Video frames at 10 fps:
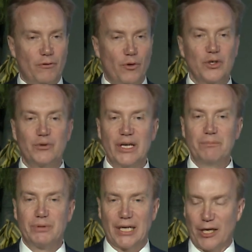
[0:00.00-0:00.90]
for
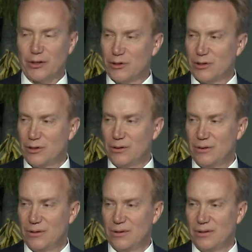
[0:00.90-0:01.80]
green products,
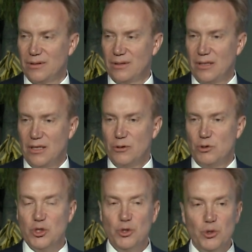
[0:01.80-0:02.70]

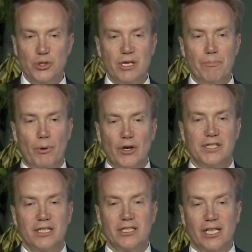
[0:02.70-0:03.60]
to use the
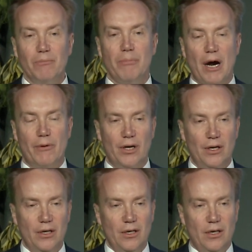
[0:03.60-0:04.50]
purchasing
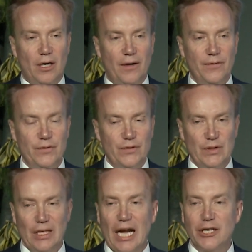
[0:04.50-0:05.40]
power of
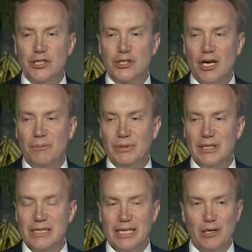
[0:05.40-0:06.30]
the largest
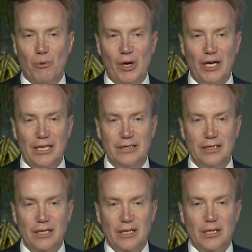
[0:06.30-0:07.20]
companies in the
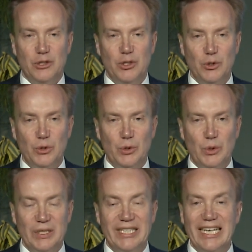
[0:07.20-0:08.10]
world
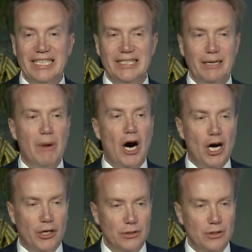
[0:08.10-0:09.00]
to then
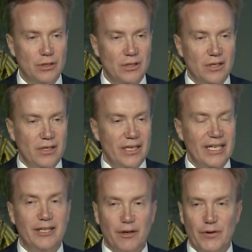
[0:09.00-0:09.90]
demand
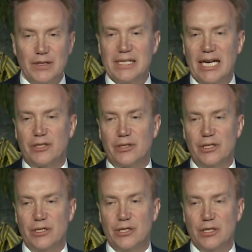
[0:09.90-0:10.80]
in different
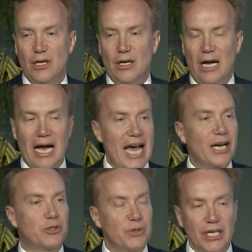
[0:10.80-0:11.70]
sectors uh,
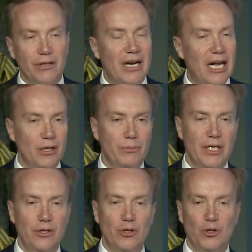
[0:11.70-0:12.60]
greener
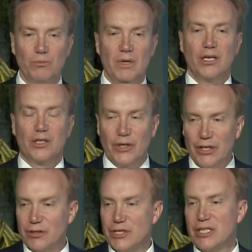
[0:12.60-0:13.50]
aluminium,
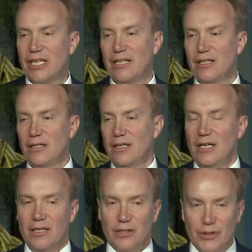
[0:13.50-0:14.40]
greener steel,
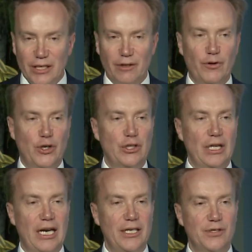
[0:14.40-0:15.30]
greener
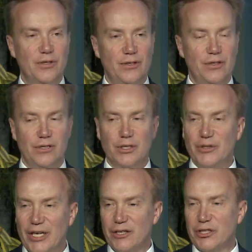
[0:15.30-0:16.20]
fertilizers,
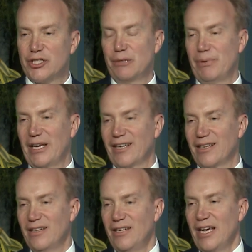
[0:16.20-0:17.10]
greener
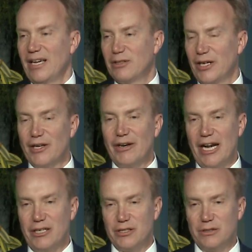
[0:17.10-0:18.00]
shipping, greener
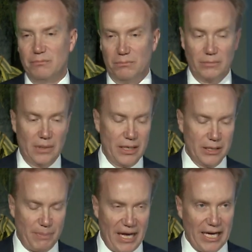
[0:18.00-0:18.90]
air uh,
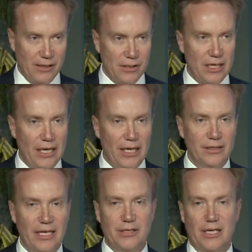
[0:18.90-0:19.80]
space,
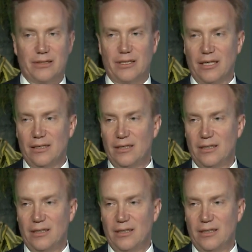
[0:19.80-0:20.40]
and etc.